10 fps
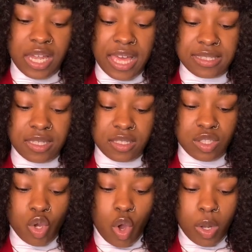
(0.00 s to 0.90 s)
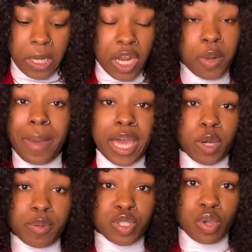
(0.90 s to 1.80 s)
glasses, so none of mine
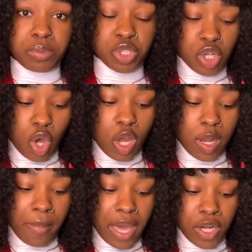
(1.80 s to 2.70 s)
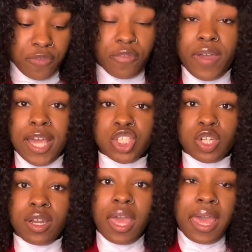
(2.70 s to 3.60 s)
are prescription. All of mine are for
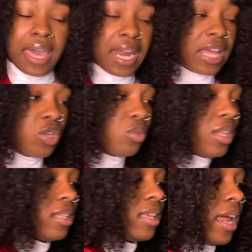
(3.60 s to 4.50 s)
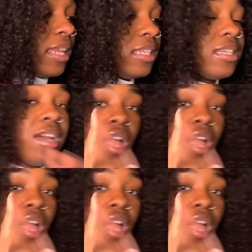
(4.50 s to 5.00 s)
fashion. And I do think that I need to